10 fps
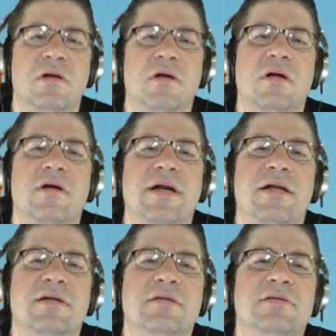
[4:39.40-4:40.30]
All right,
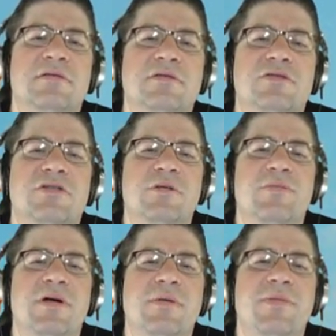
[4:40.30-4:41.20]

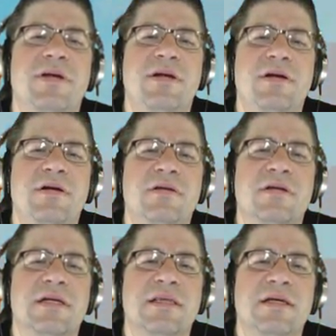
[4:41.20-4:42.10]
jump up here
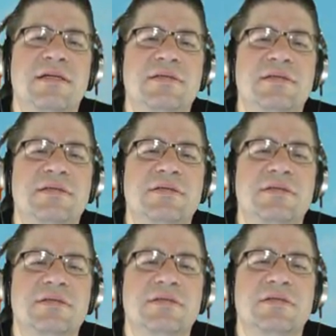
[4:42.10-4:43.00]
like this.